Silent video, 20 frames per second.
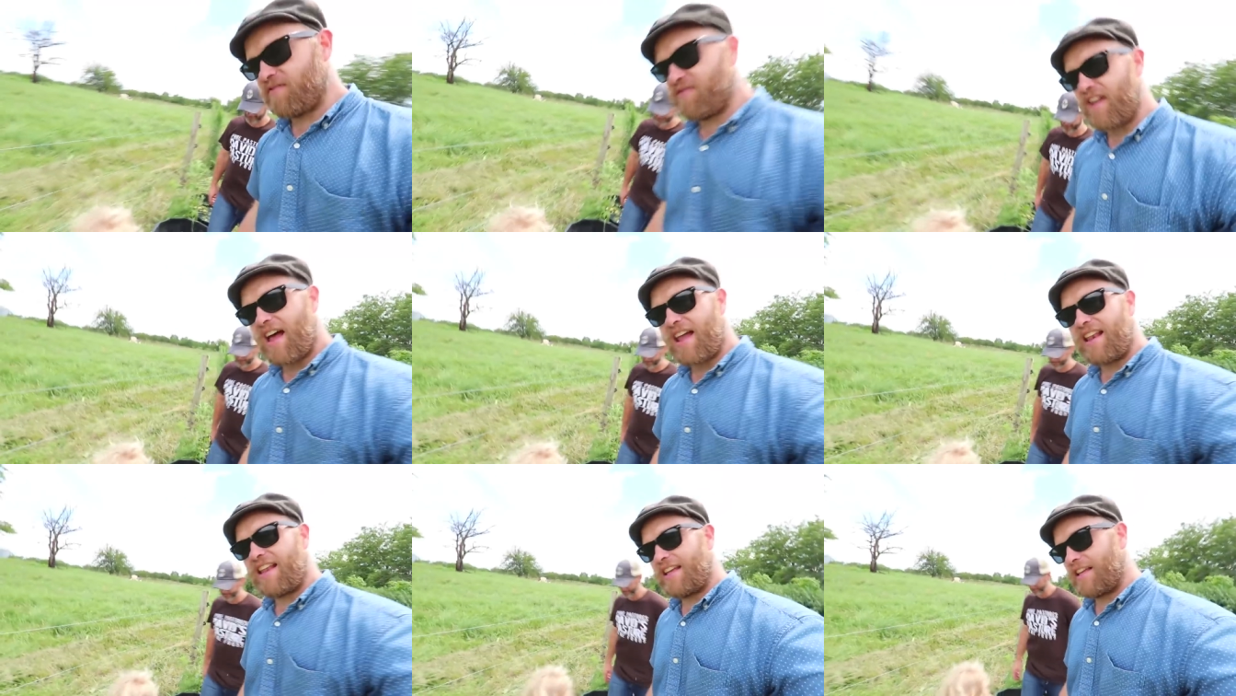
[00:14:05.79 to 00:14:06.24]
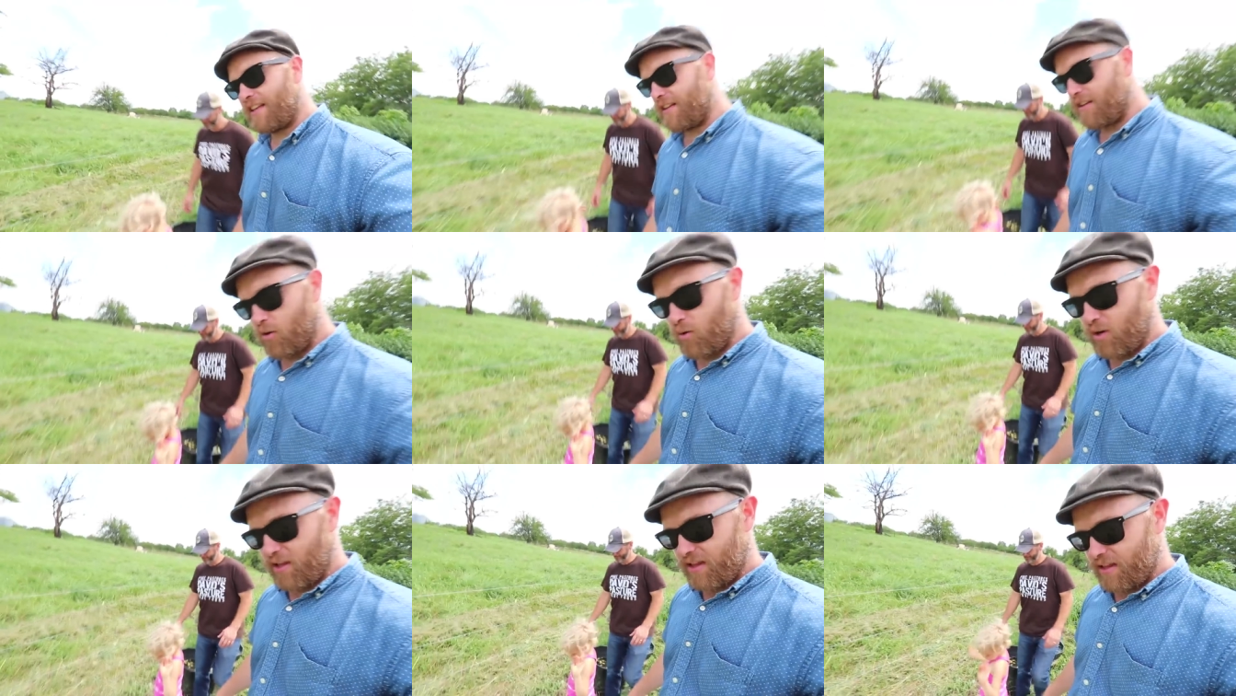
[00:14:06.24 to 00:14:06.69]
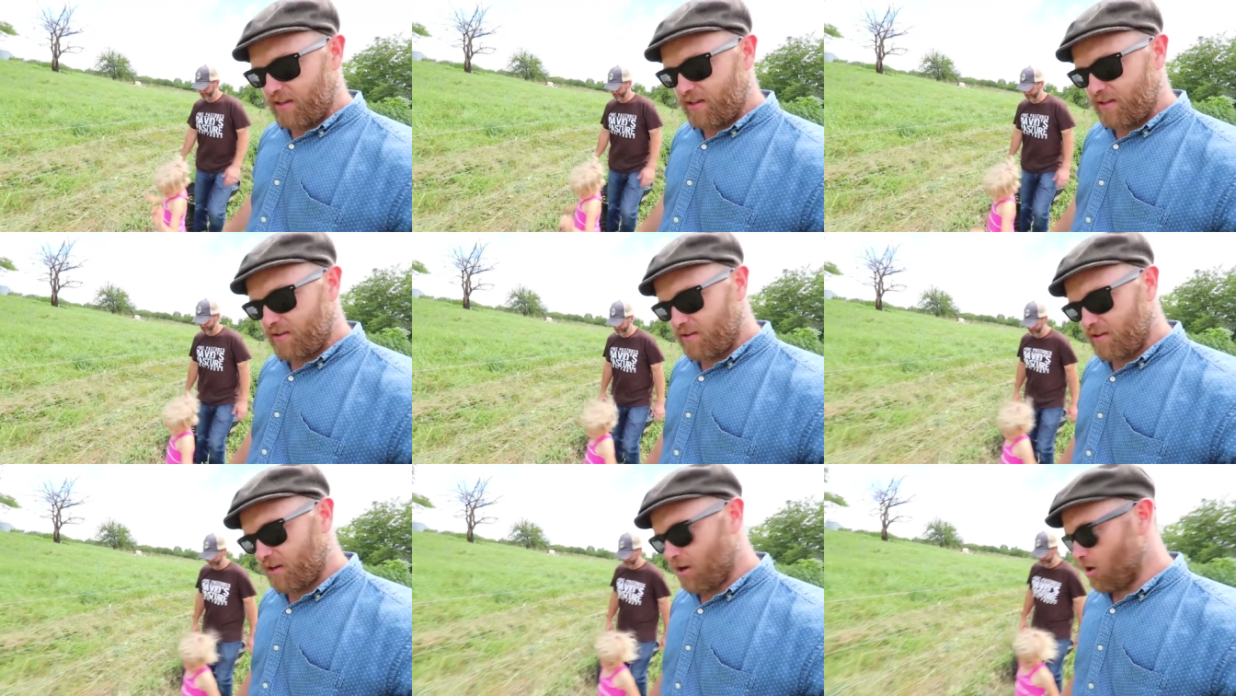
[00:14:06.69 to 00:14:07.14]
finally quit
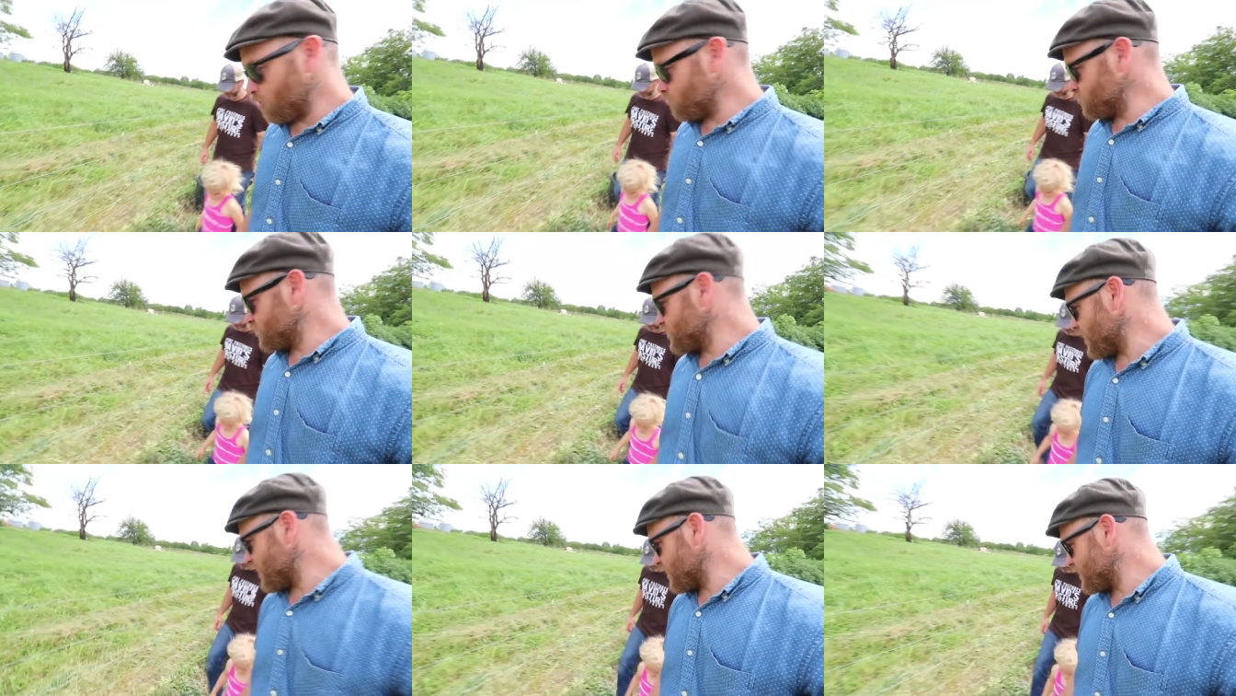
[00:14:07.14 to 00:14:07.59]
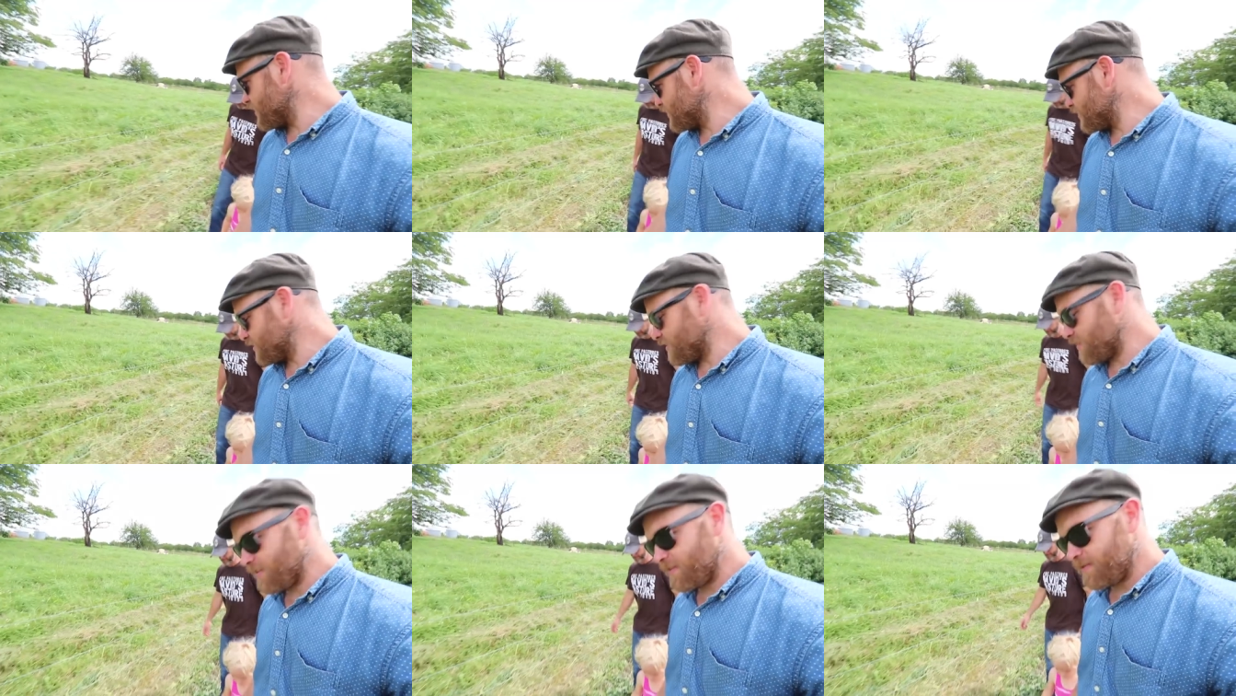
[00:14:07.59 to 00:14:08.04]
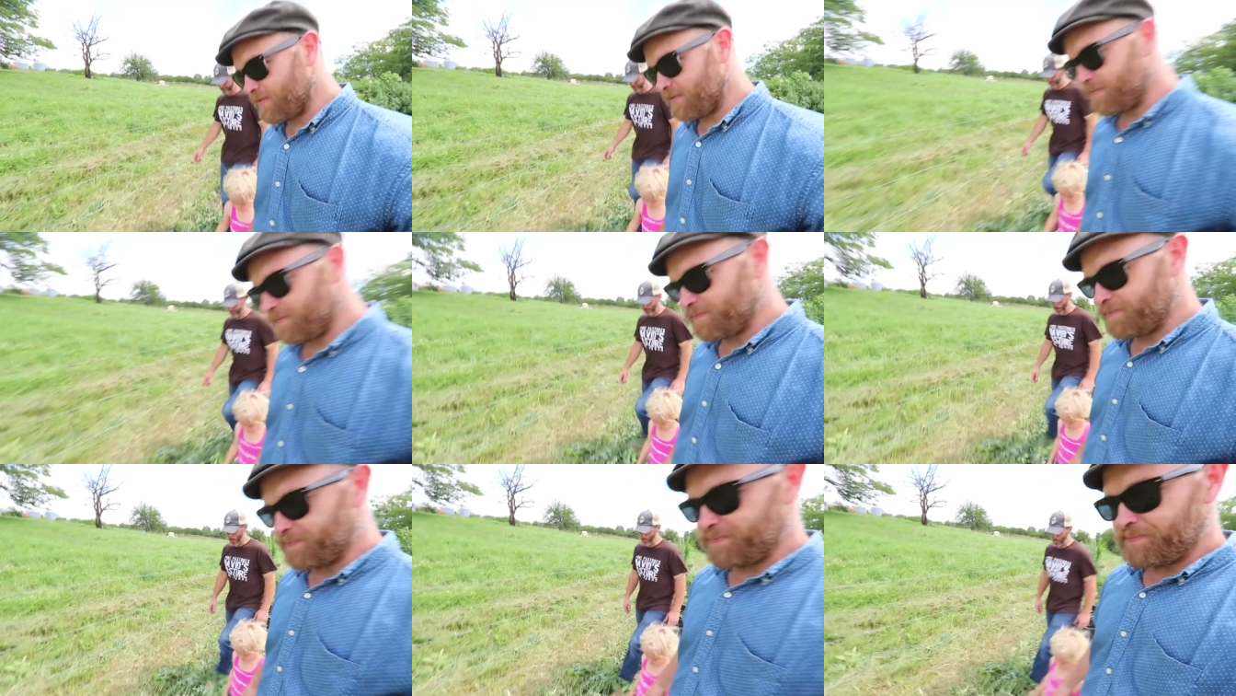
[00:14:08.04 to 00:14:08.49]
the golden chains?
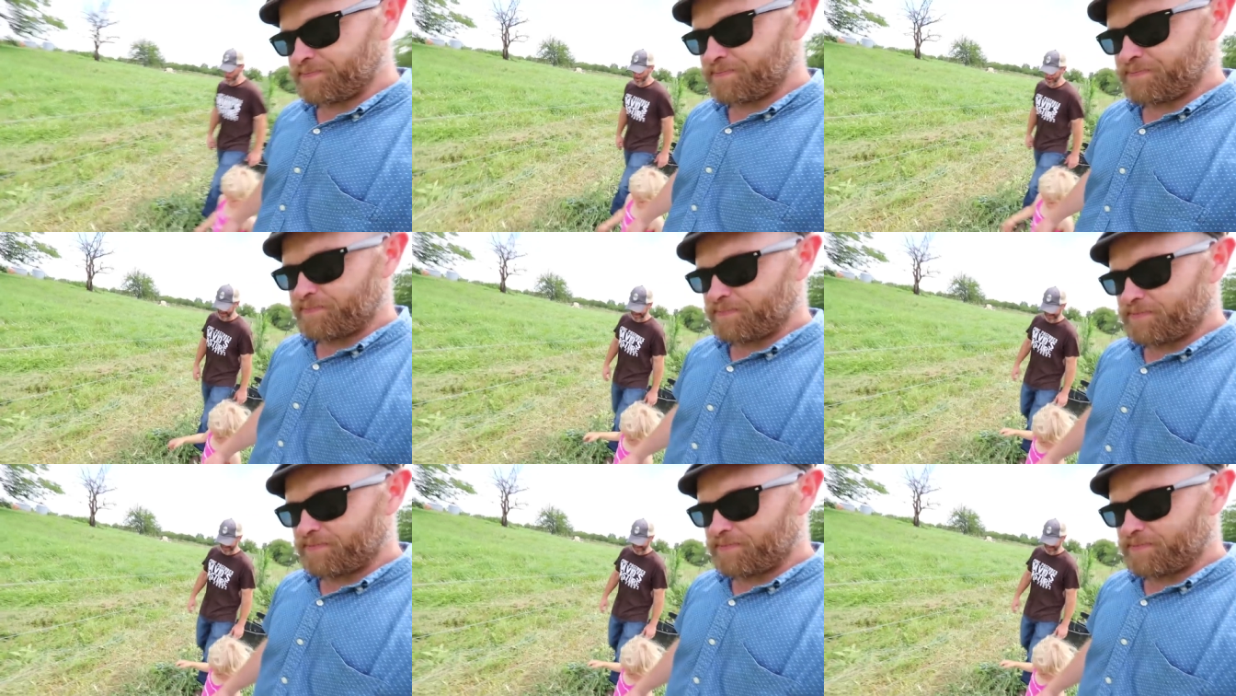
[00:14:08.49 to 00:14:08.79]
No.